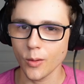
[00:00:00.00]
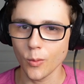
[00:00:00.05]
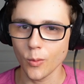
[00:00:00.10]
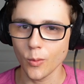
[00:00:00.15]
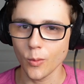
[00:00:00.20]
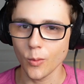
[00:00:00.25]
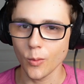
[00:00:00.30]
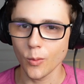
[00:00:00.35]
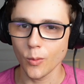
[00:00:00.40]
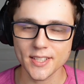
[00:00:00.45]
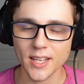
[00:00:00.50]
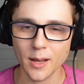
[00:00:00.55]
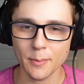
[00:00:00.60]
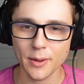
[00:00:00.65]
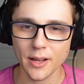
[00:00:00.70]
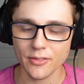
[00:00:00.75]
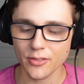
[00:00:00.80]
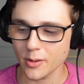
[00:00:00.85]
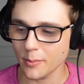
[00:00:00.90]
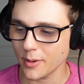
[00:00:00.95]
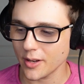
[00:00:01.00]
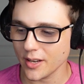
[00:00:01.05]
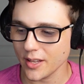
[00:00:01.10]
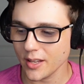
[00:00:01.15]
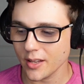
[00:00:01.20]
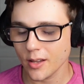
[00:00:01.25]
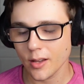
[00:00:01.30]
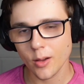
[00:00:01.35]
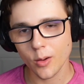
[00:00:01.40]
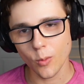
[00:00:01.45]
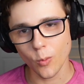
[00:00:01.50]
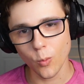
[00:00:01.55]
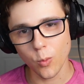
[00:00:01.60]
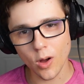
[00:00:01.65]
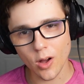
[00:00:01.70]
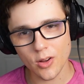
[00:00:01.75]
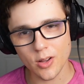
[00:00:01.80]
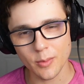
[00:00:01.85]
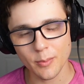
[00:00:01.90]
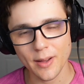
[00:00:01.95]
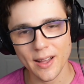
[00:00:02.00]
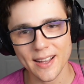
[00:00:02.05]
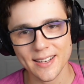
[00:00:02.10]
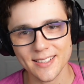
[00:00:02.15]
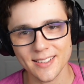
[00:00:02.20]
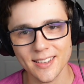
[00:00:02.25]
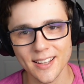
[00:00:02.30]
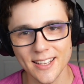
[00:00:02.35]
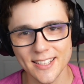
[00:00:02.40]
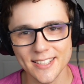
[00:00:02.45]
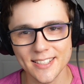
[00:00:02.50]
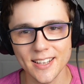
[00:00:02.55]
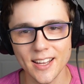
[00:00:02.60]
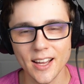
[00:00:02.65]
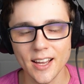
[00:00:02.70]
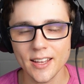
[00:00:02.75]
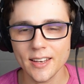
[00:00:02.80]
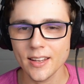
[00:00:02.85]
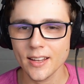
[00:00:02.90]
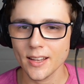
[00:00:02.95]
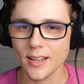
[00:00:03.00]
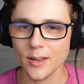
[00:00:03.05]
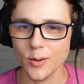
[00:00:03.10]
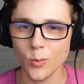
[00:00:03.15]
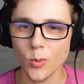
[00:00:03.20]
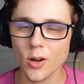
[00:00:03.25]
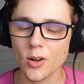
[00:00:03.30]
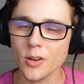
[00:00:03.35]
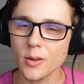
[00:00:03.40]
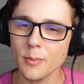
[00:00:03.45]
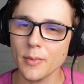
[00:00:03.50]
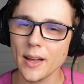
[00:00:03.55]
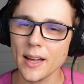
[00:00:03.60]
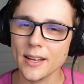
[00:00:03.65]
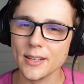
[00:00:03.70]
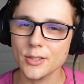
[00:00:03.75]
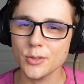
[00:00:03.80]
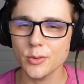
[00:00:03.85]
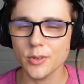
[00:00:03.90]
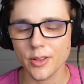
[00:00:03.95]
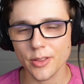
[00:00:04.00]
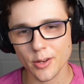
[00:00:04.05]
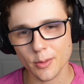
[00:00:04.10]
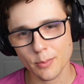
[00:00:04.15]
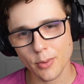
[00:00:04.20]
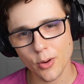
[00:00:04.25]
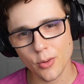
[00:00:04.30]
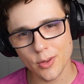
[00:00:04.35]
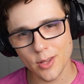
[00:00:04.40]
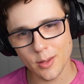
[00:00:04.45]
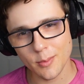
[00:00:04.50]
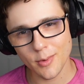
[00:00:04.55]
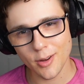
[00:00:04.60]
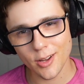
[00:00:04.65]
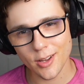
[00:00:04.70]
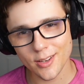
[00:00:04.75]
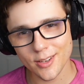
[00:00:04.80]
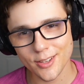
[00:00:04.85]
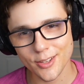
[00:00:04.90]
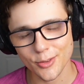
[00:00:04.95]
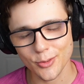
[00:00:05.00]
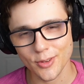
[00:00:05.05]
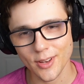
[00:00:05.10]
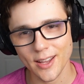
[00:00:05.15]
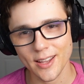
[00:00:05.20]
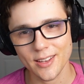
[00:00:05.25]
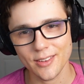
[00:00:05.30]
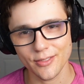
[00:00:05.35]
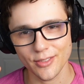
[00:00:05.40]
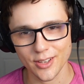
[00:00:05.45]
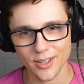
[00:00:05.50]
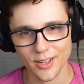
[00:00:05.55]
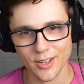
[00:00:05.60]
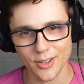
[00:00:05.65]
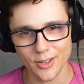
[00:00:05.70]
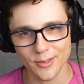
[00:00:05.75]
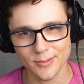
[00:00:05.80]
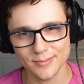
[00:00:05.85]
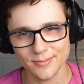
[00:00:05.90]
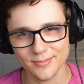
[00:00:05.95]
What's up, everybody? Welcome back to LetsNot, and welcome back to another Pokemon Unite video.